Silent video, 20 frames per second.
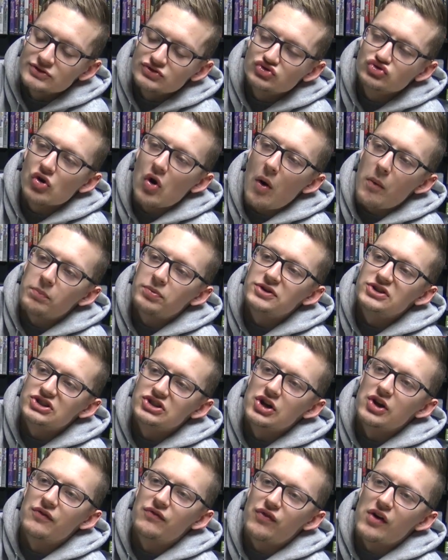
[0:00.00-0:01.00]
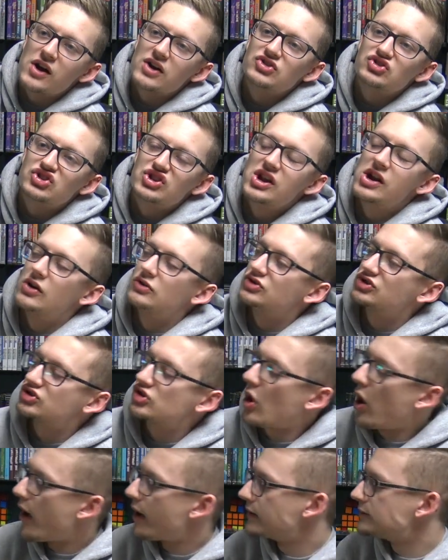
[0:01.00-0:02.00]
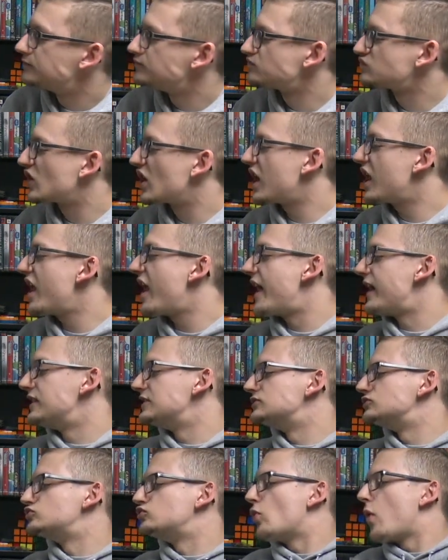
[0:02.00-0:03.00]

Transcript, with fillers: Those are pretty good fucking Skittles. Get it.